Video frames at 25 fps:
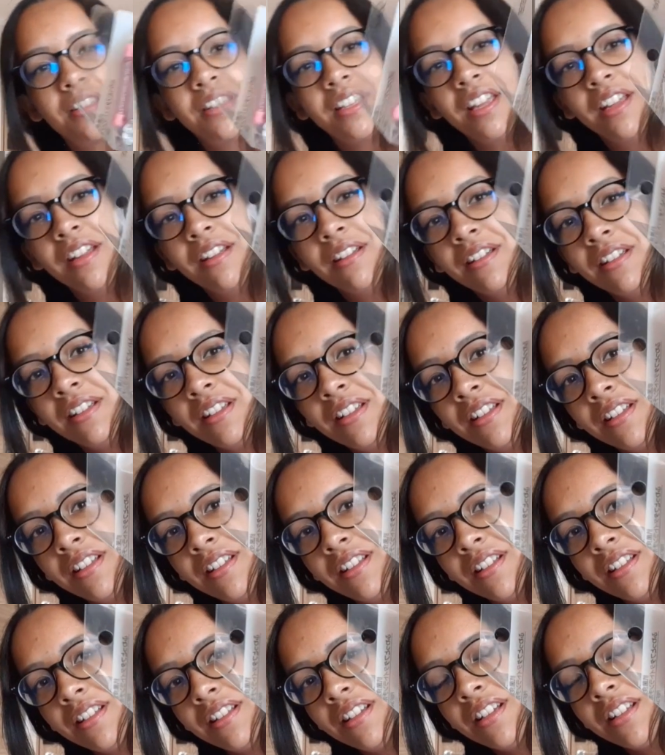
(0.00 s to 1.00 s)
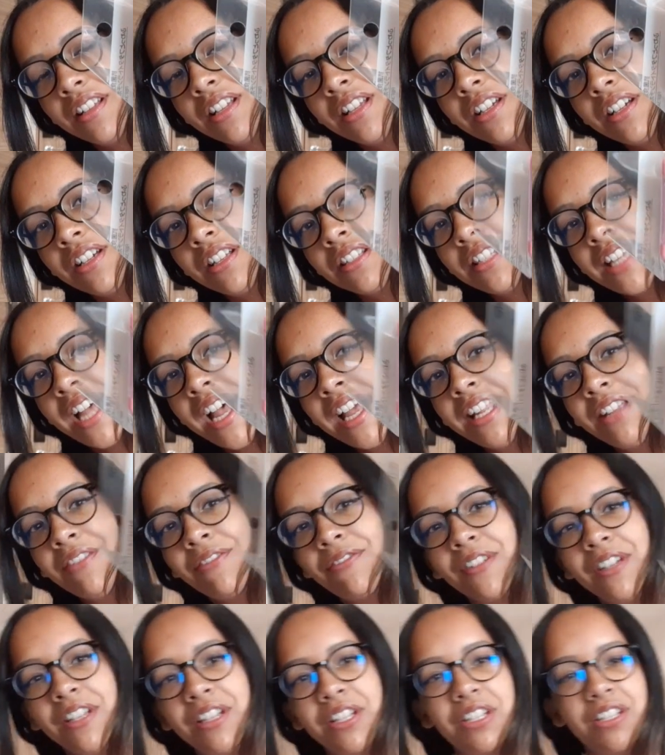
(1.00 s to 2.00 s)
there. Tiny
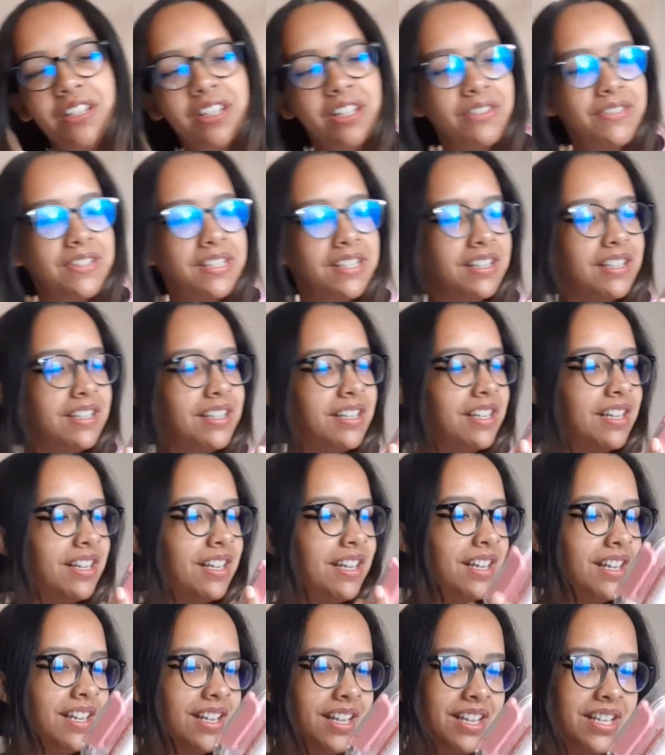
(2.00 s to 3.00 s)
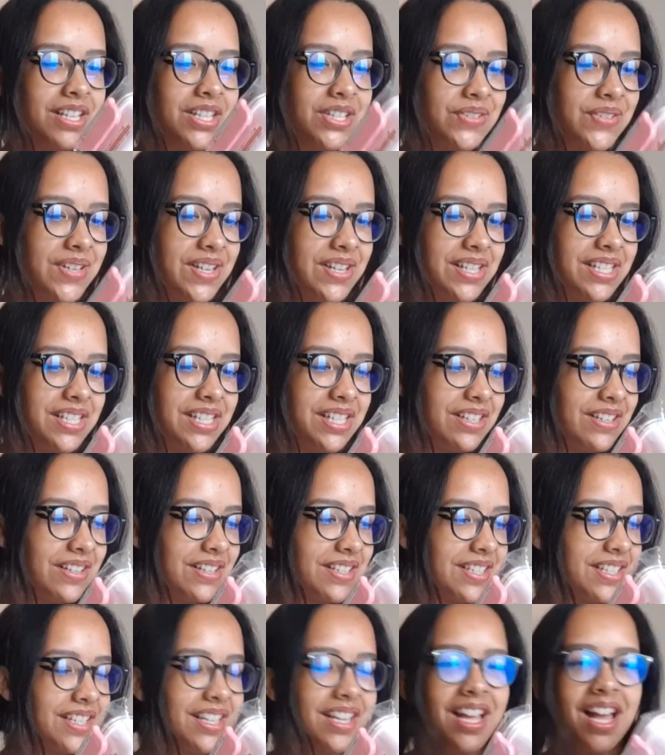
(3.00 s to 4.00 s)
version of her. It's very
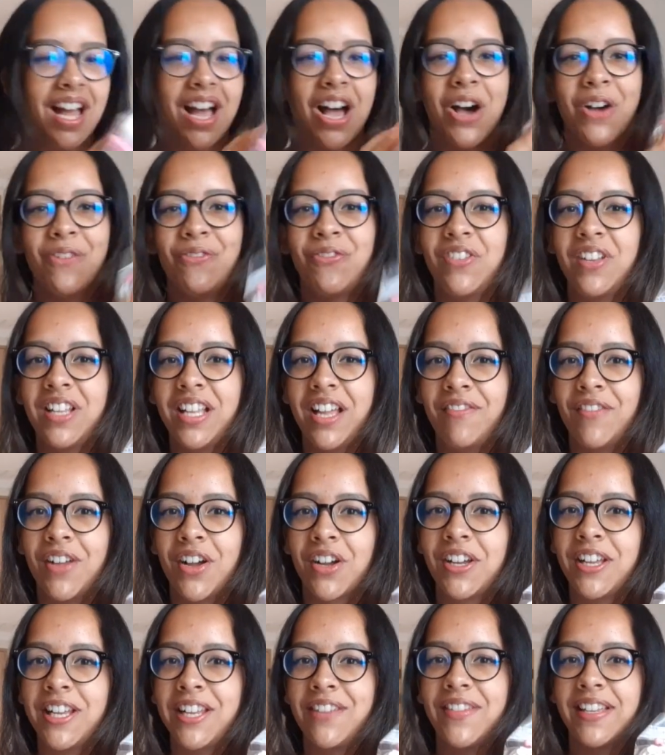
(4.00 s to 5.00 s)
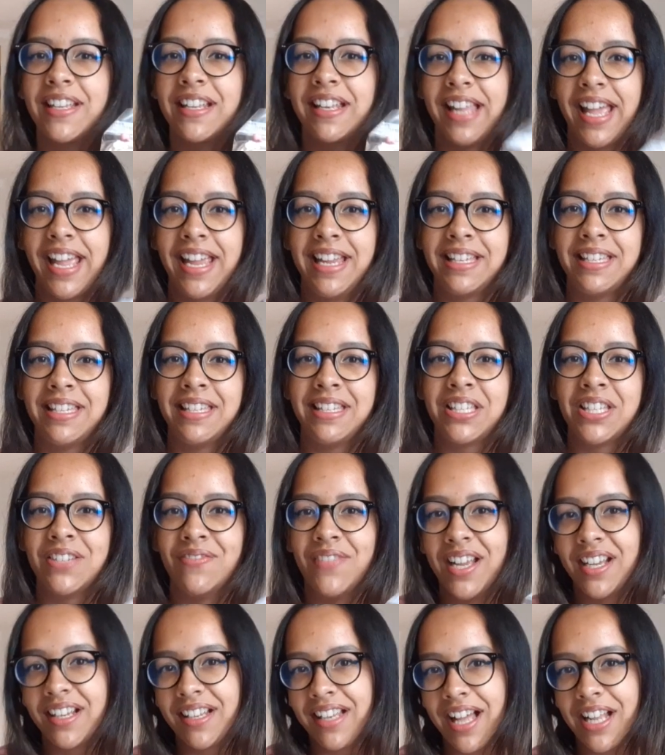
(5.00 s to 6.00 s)
cute. Hopefully I'm not going to be lazy to
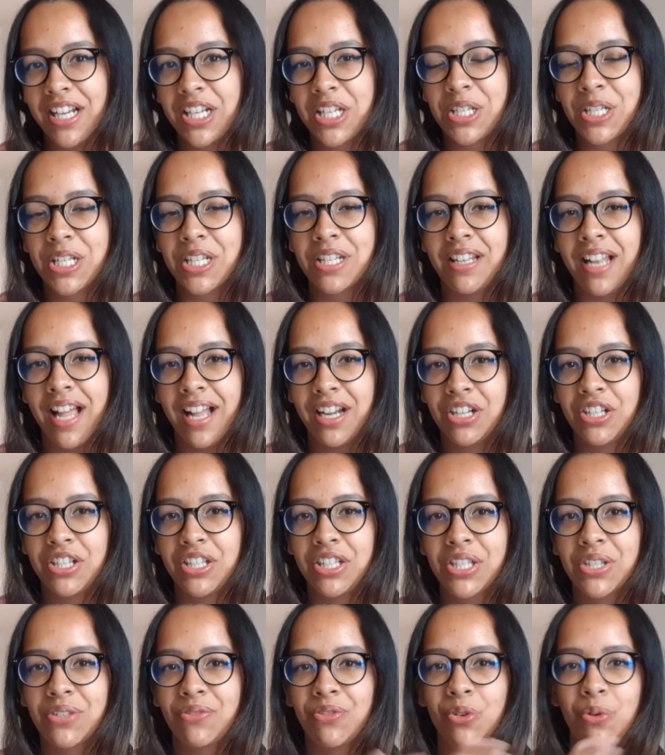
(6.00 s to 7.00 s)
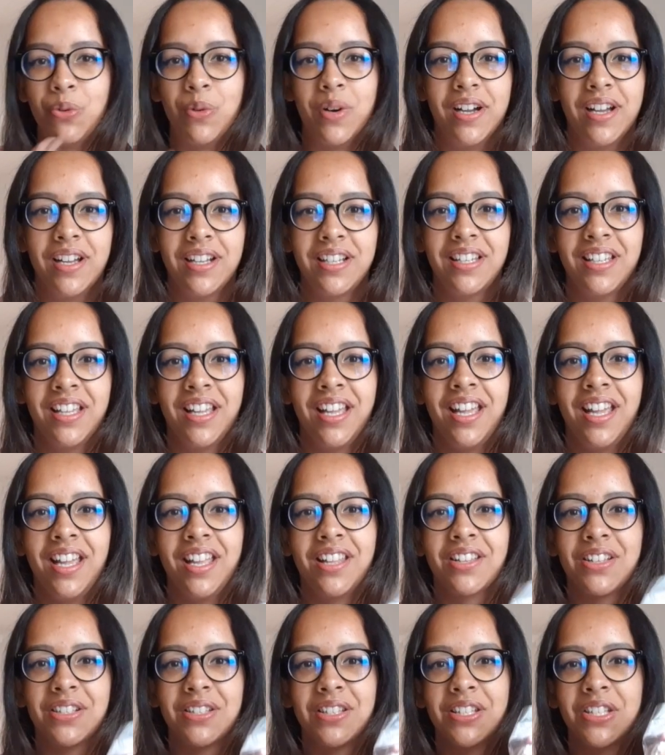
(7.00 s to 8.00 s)
make lunches for work,
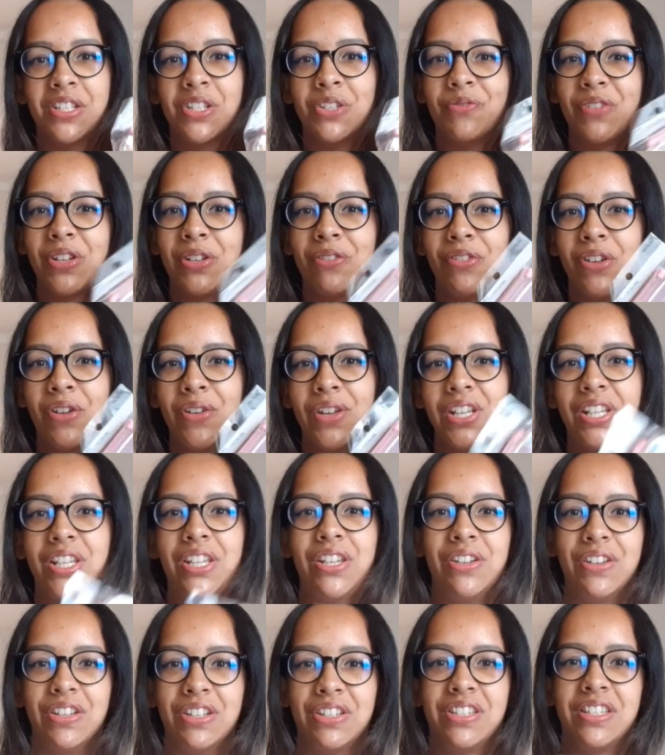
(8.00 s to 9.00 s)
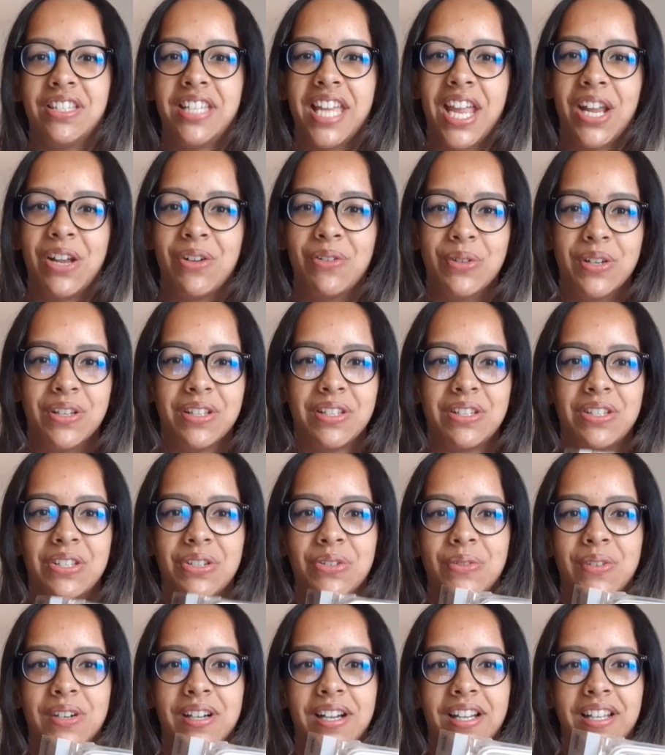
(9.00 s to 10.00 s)
because this will be very cute to take to
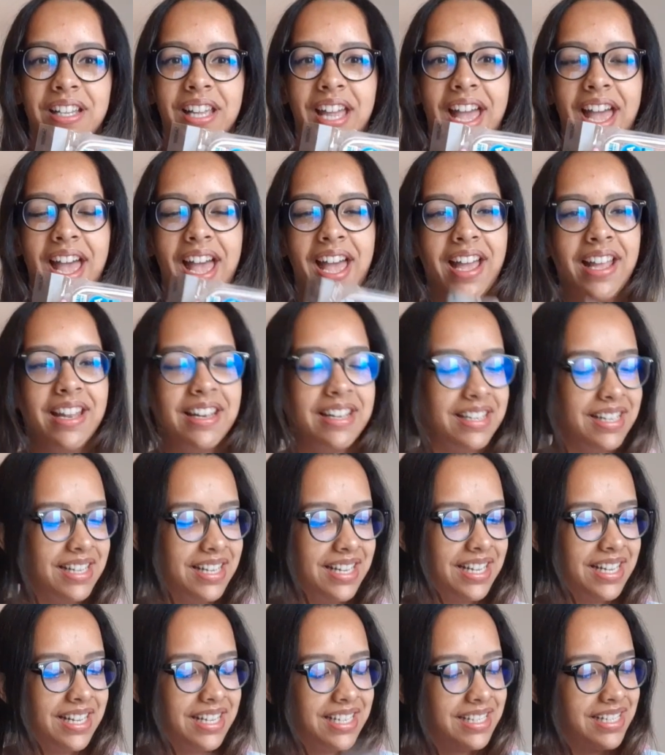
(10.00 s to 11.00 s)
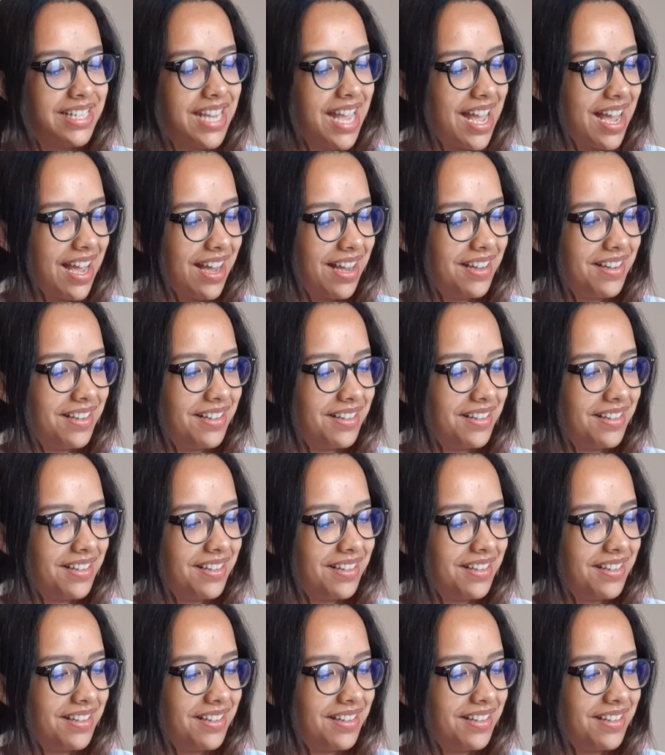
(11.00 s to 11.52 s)
work, and yeah,